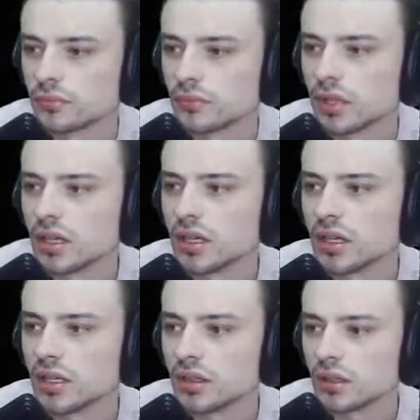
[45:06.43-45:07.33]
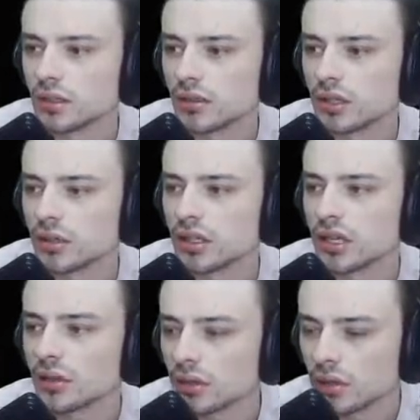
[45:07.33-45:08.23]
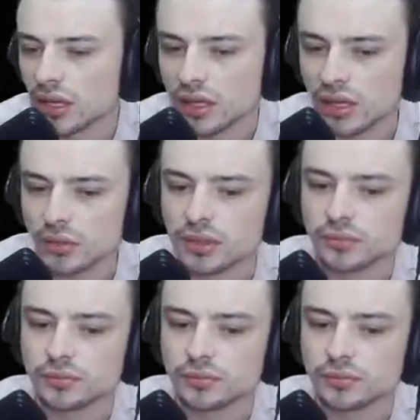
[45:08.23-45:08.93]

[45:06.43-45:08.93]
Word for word: Uh, I'm gonna go down. Yeah, I'm gonna go down to that one.